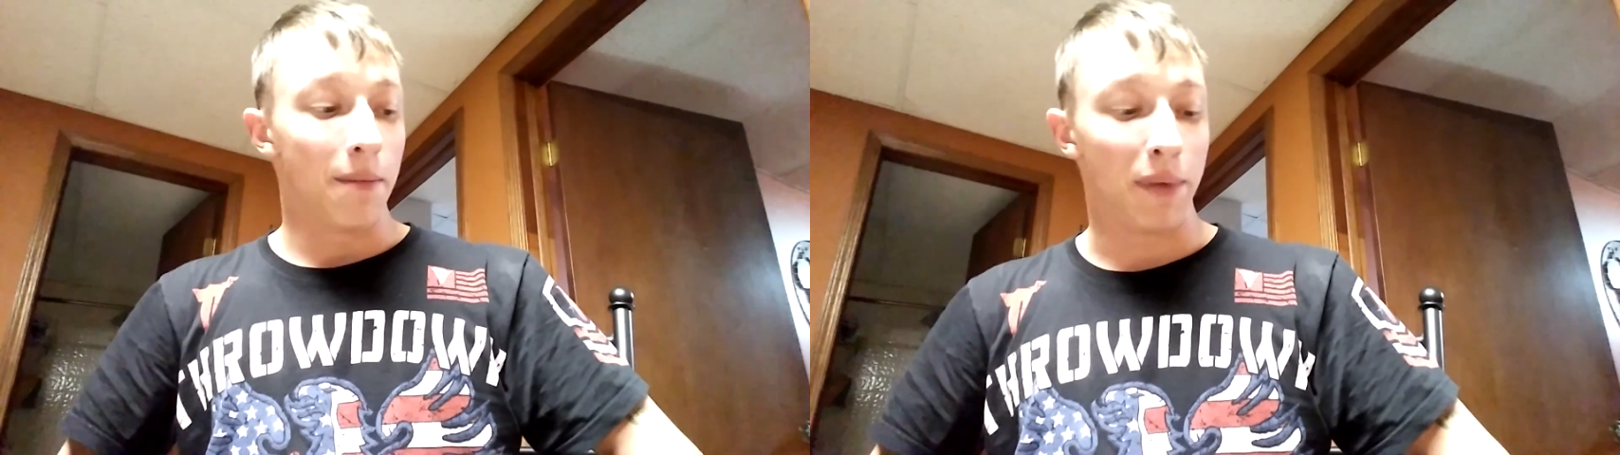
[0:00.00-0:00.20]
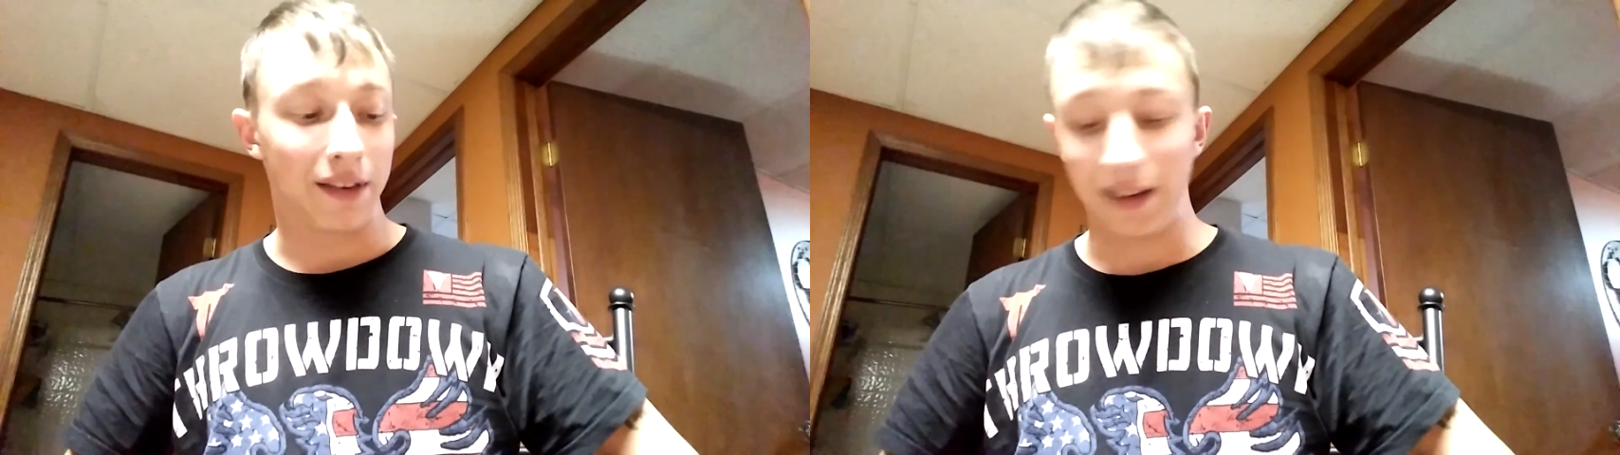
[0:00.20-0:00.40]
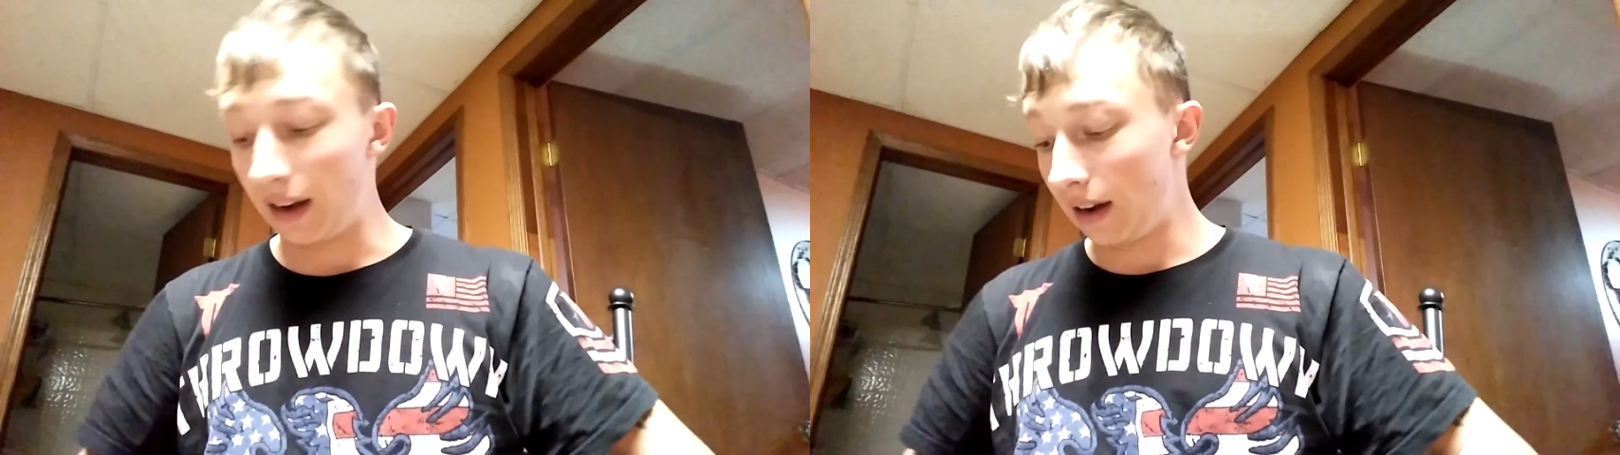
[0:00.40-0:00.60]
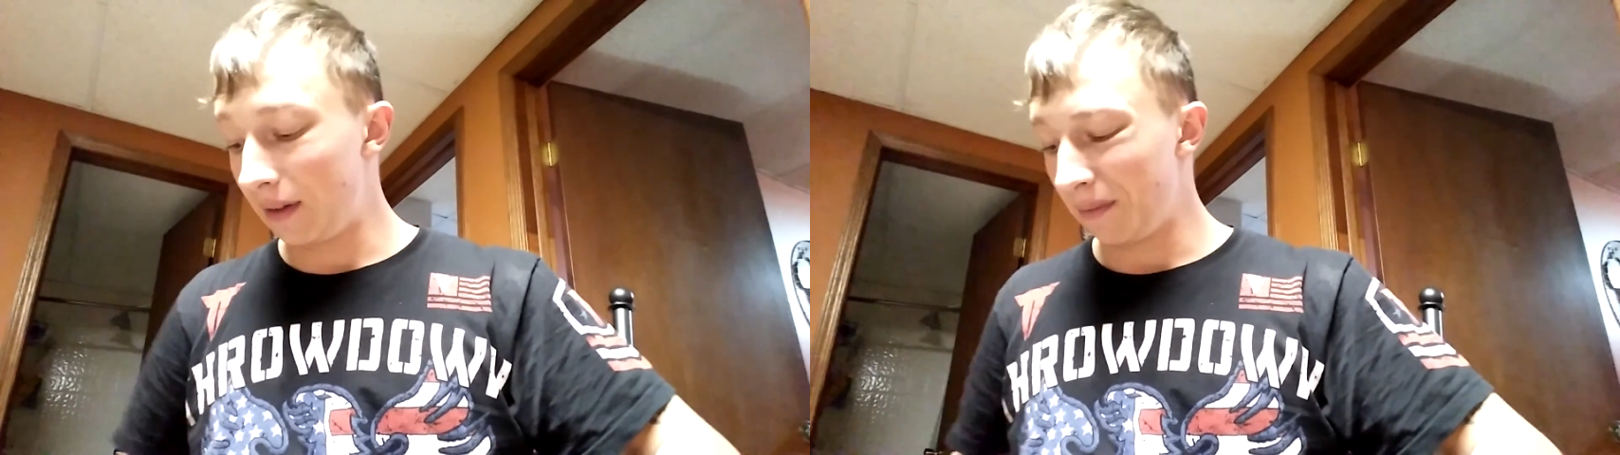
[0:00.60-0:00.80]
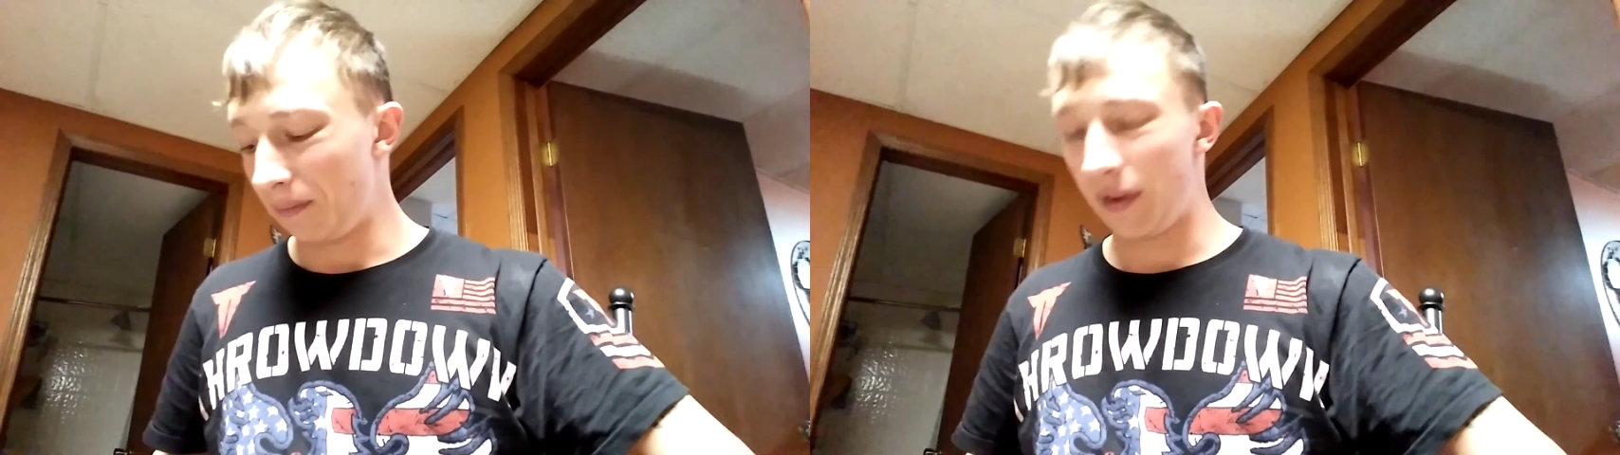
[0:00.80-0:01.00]
But
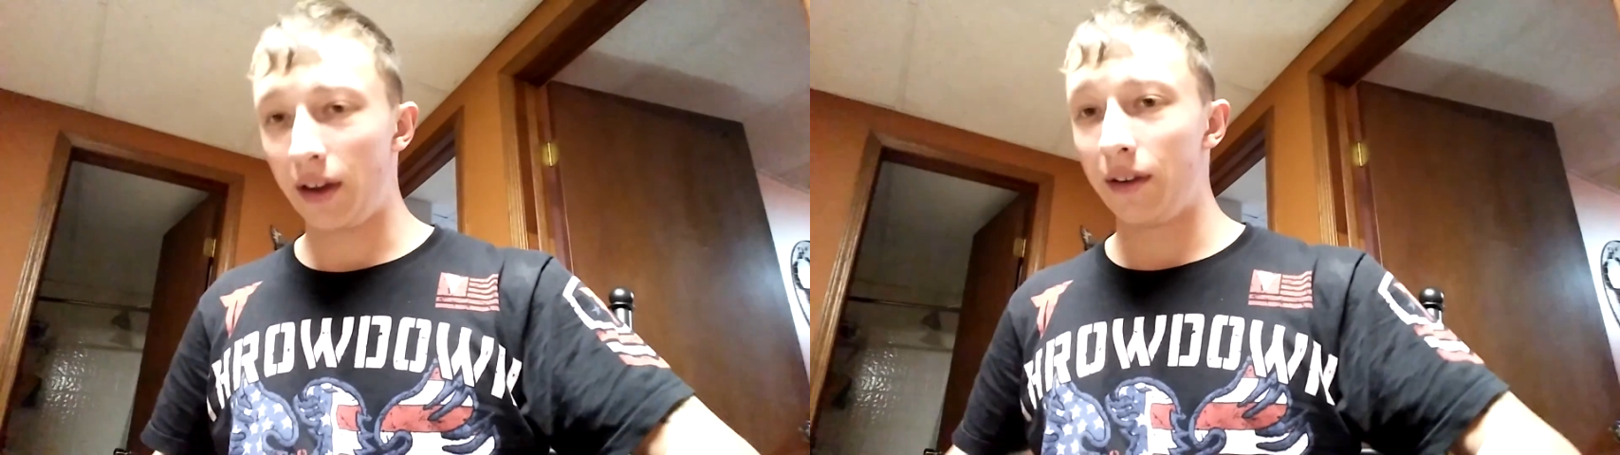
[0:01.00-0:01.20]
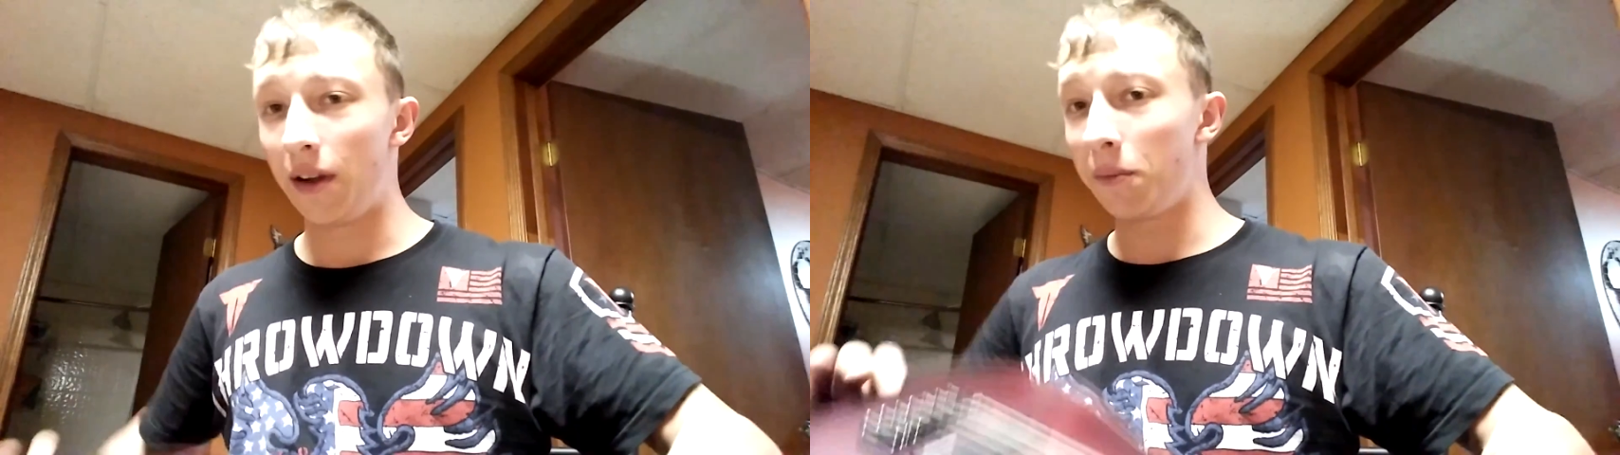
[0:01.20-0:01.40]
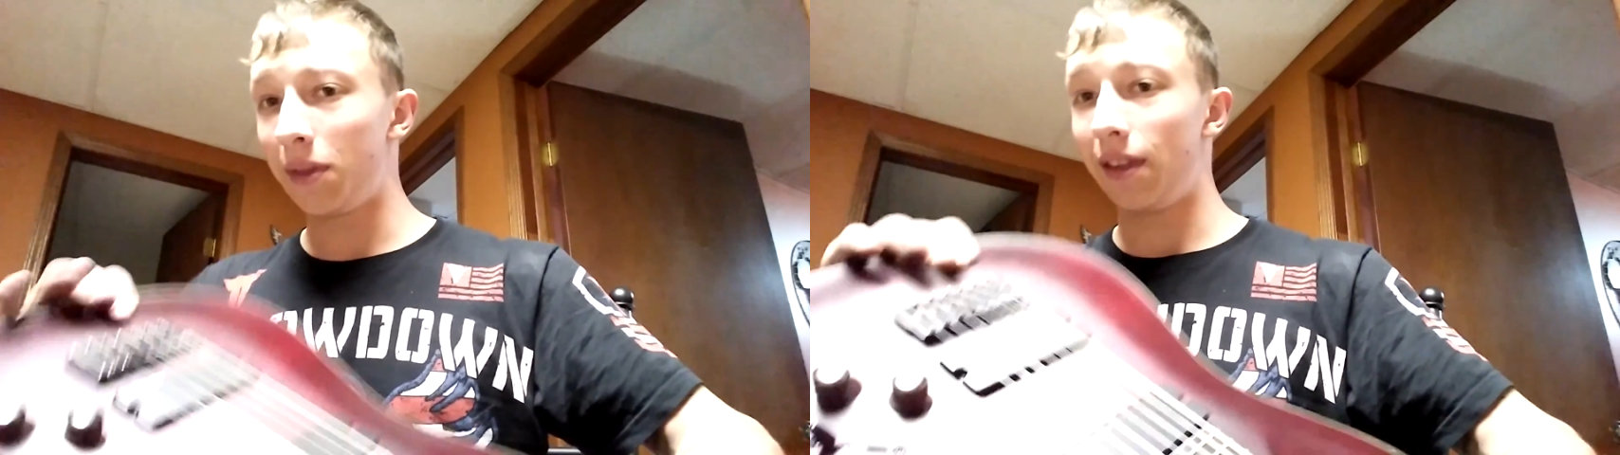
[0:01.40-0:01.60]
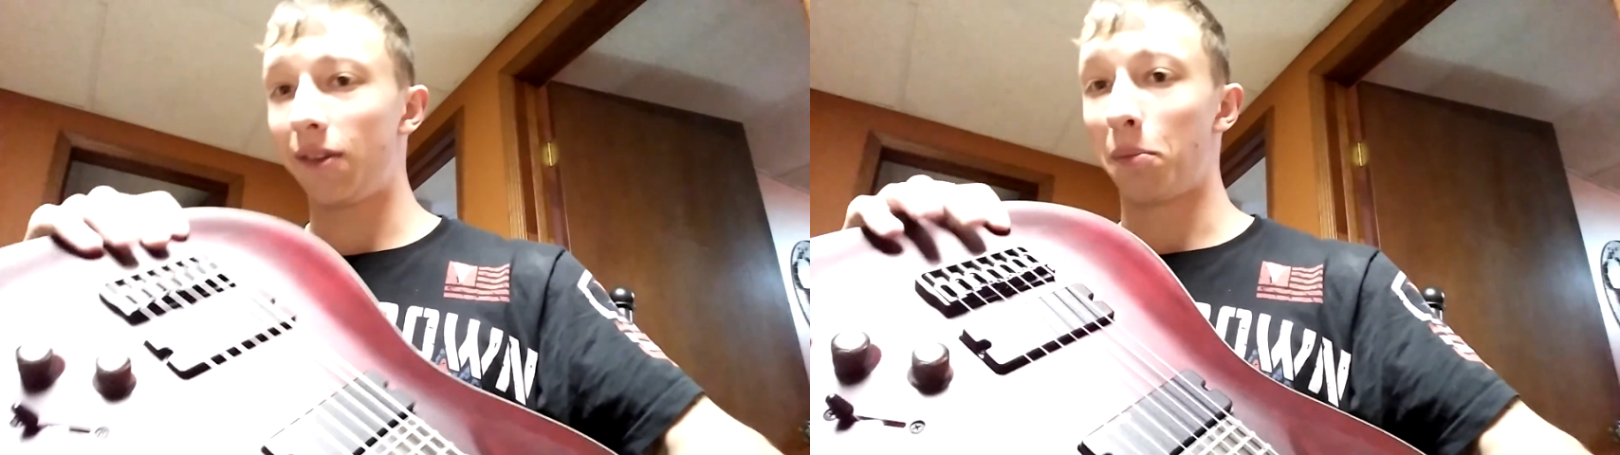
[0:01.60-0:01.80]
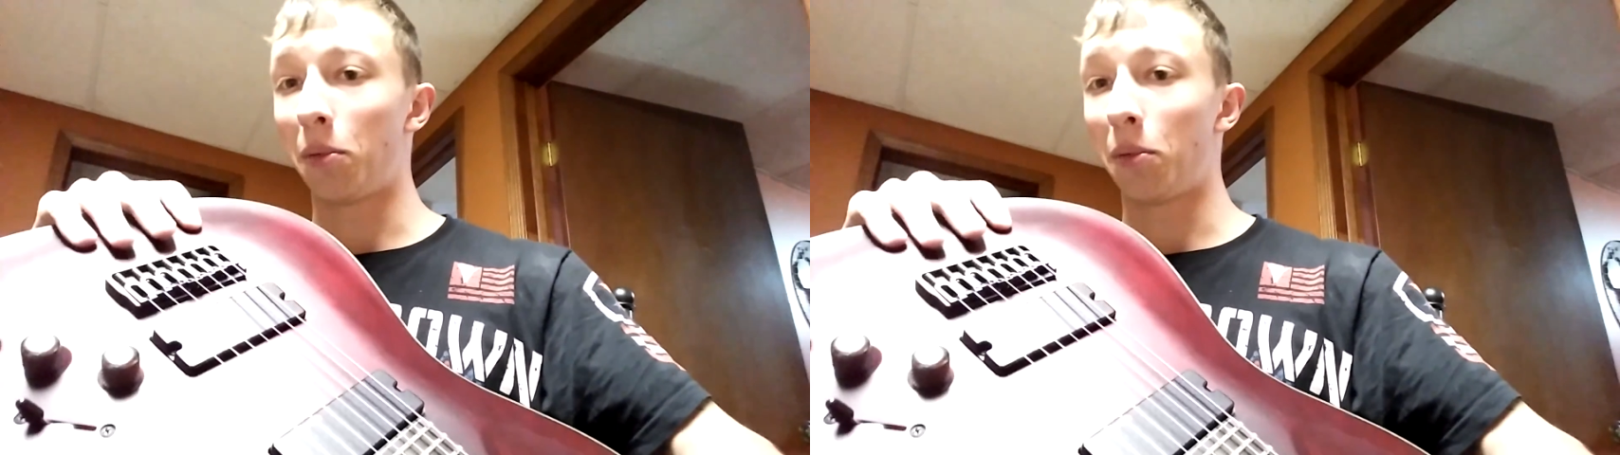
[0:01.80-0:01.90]
none with this